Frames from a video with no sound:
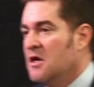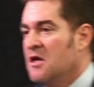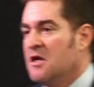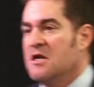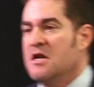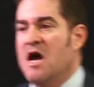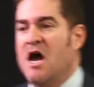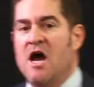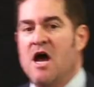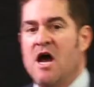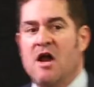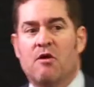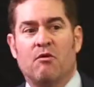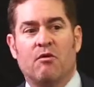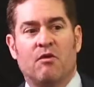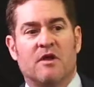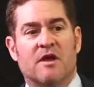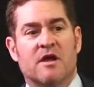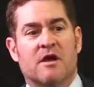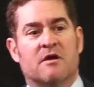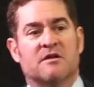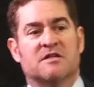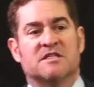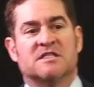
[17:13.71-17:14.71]
not
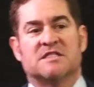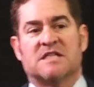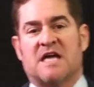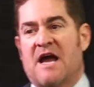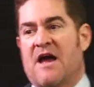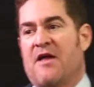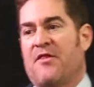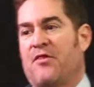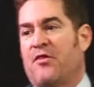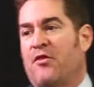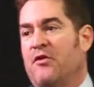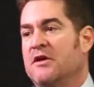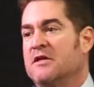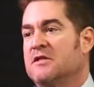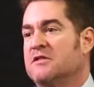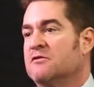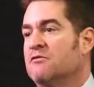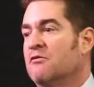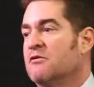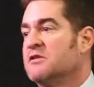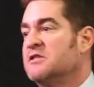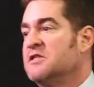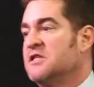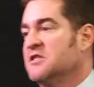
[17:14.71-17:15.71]
only are these athletes
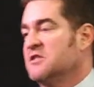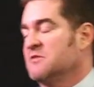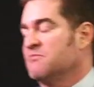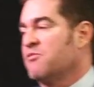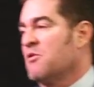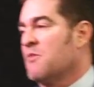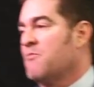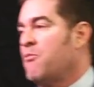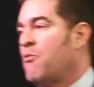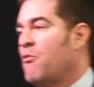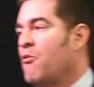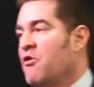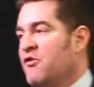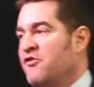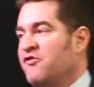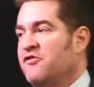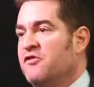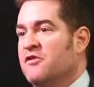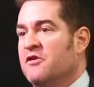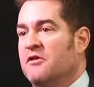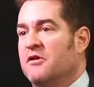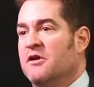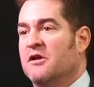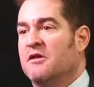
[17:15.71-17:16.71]
who are
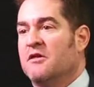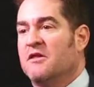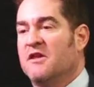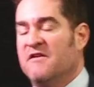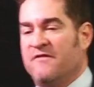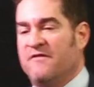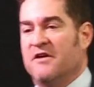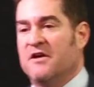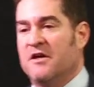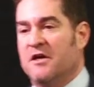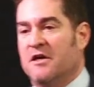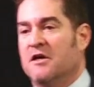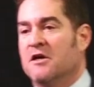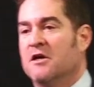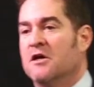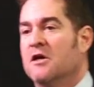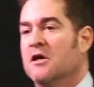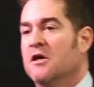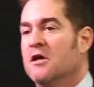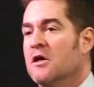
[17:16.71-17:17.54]
disproportionately living